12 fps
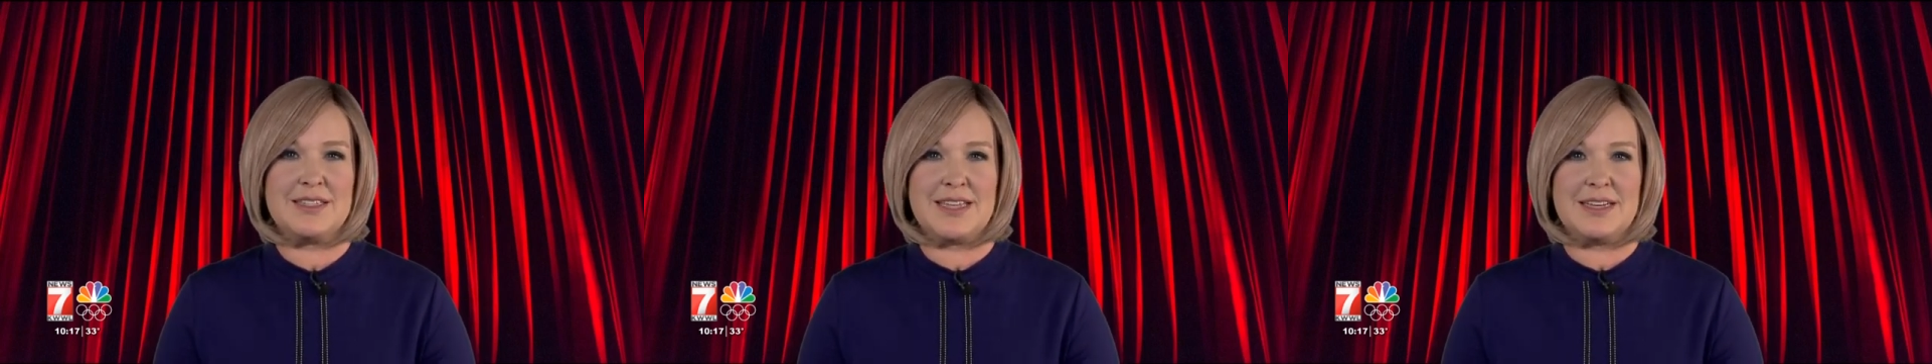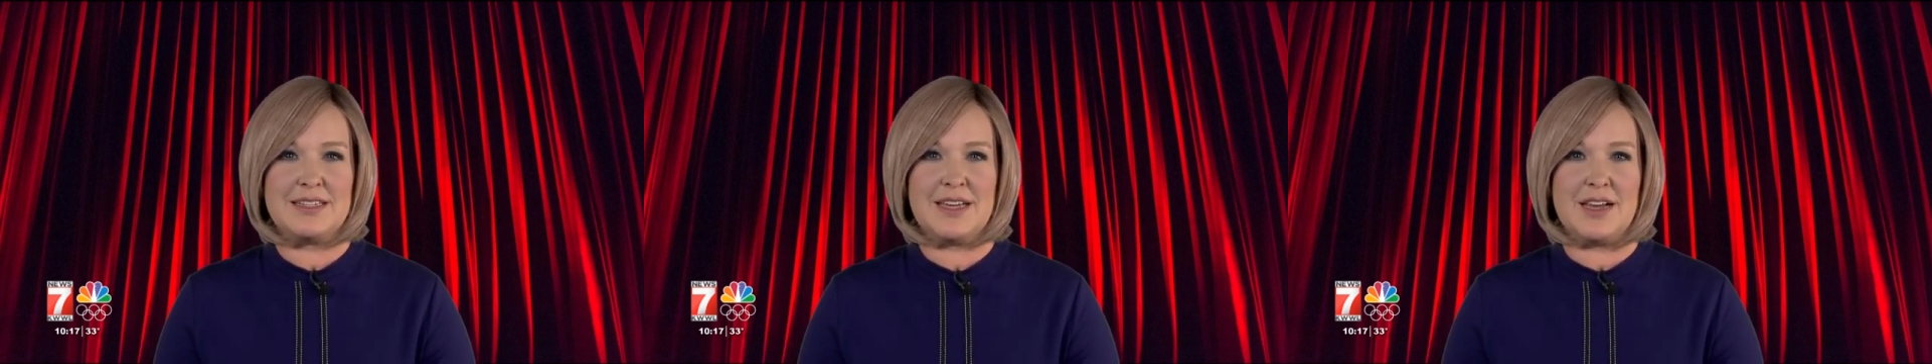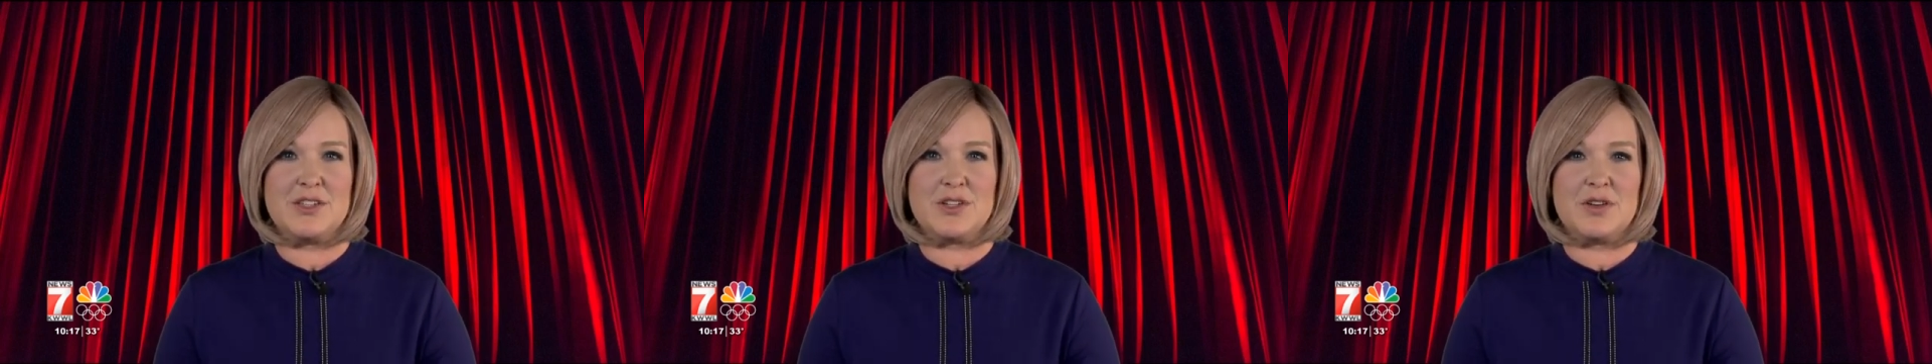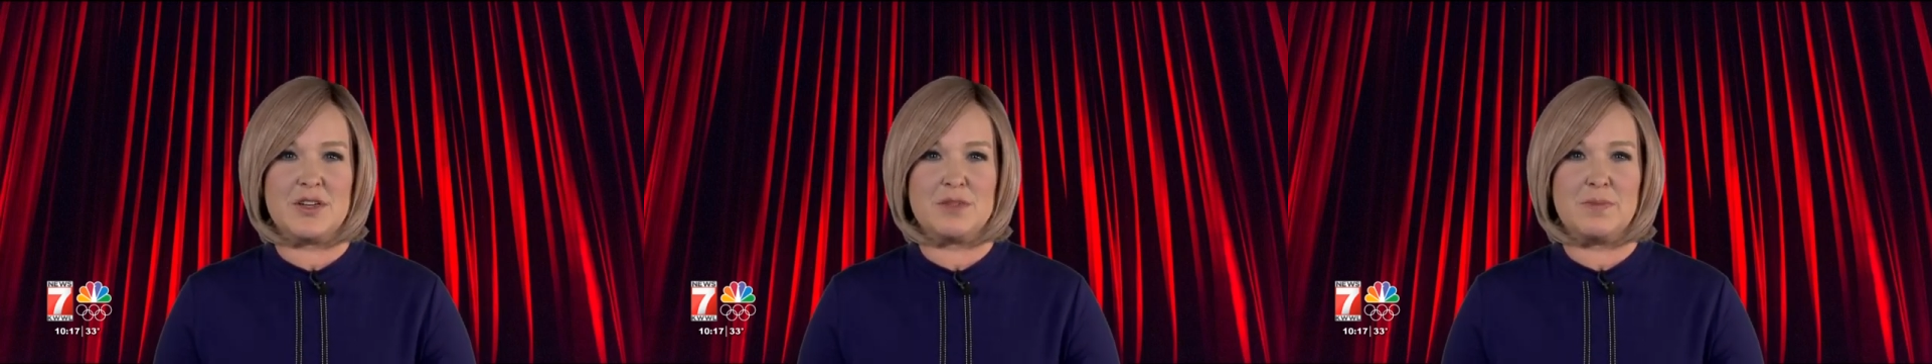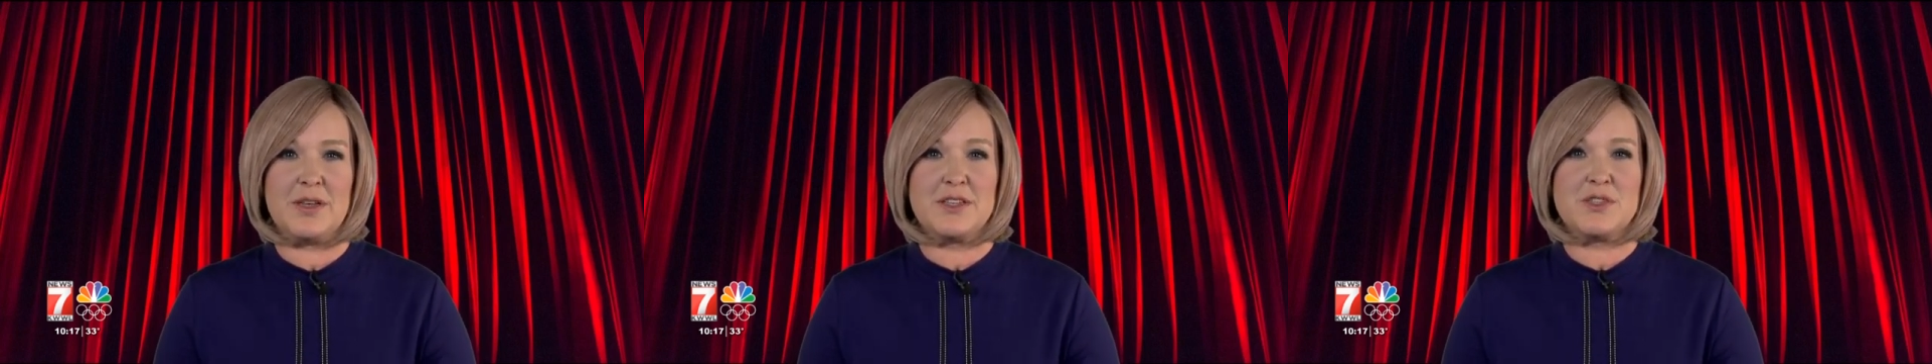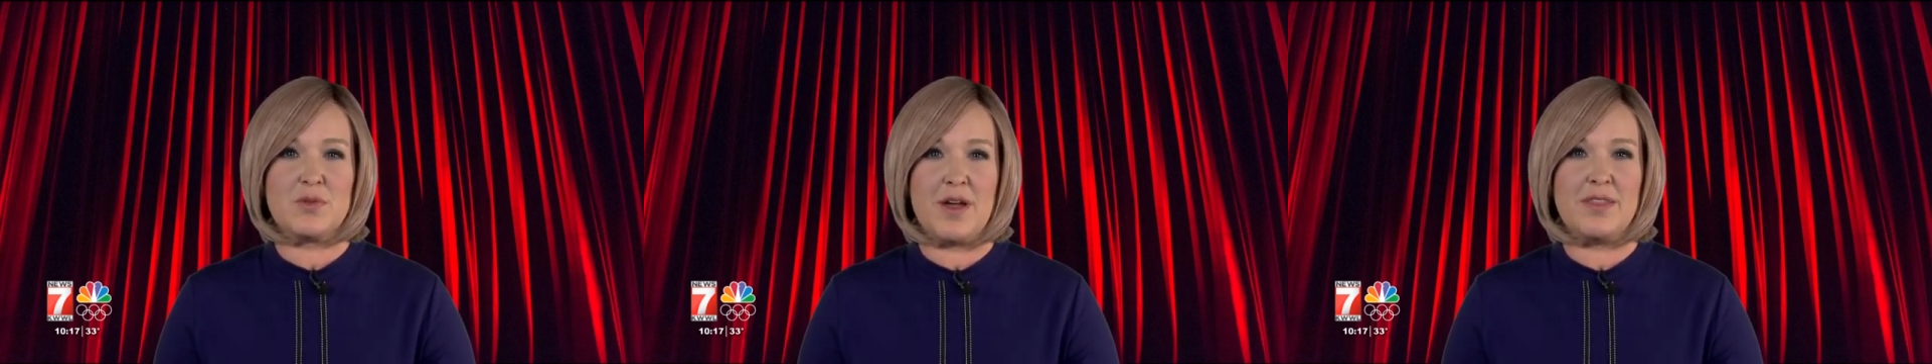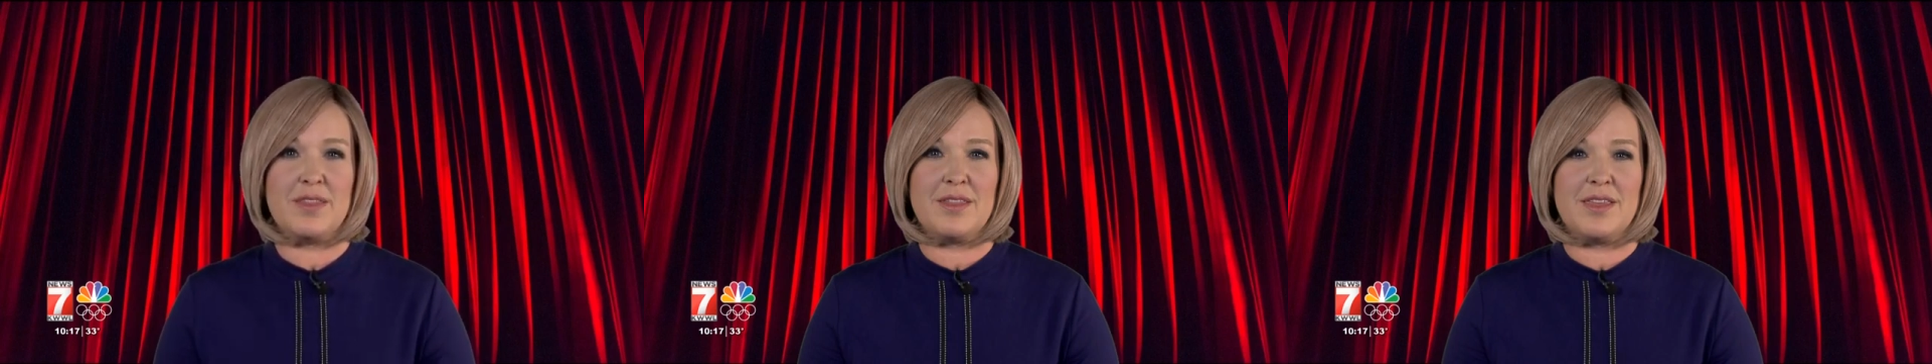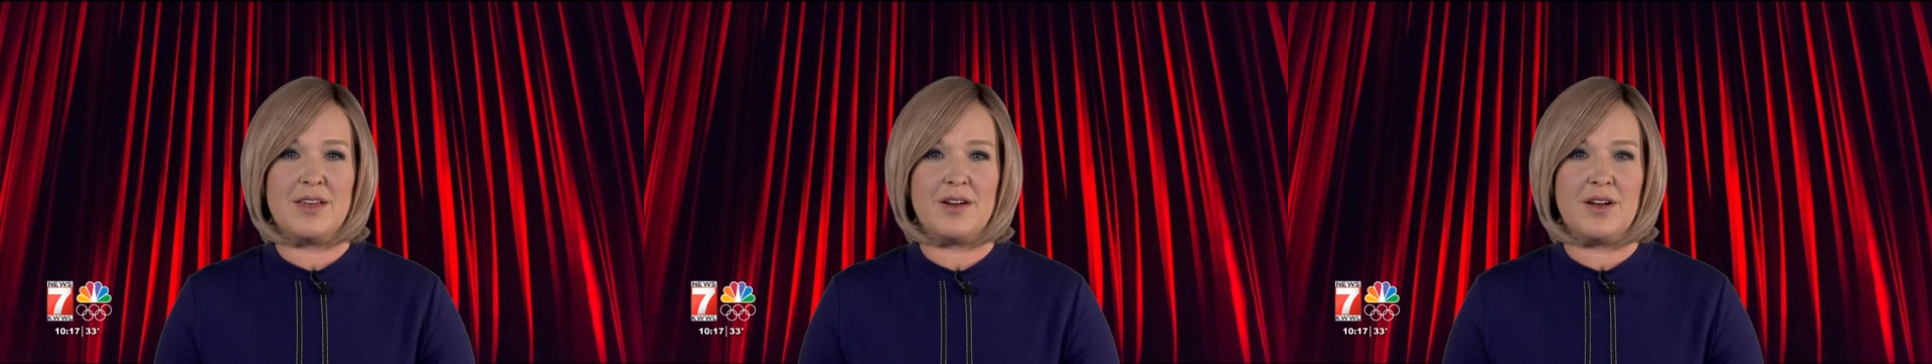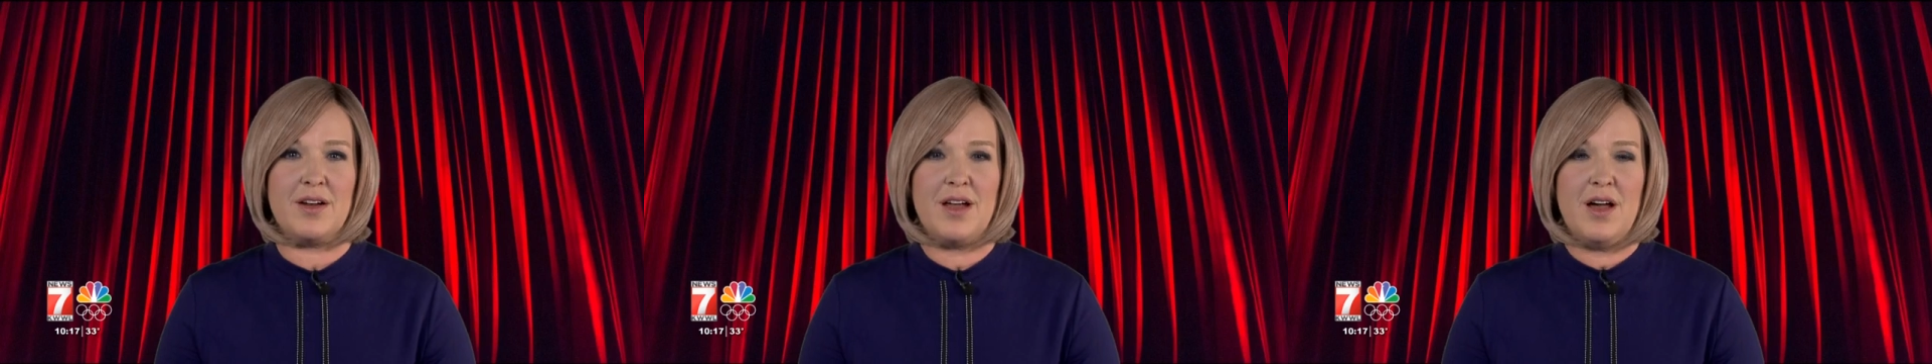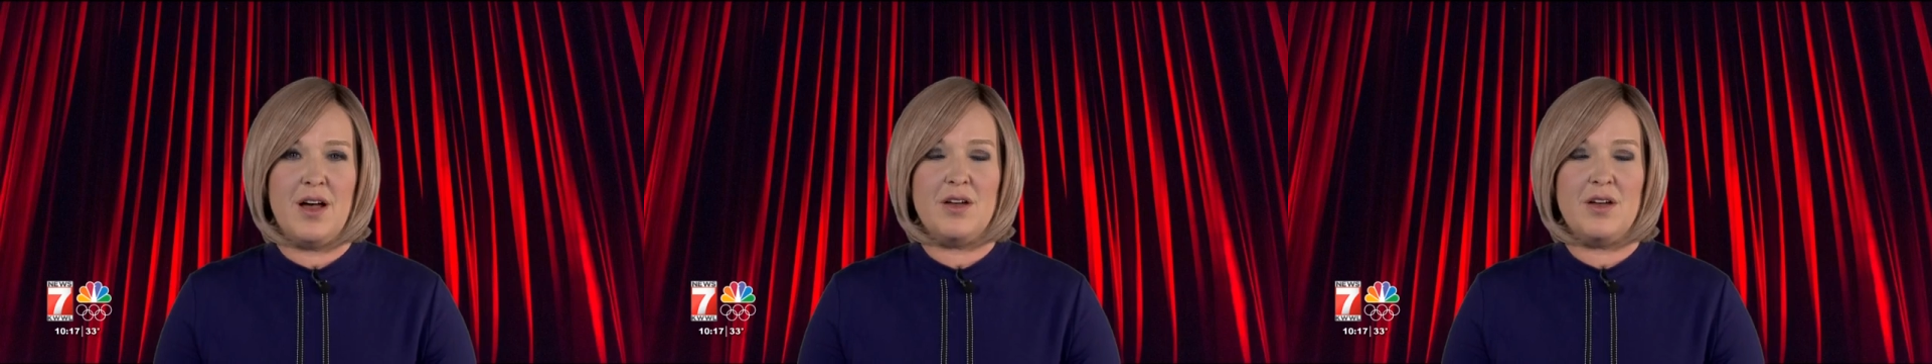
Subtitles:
sanitizer is placed throughout the theater.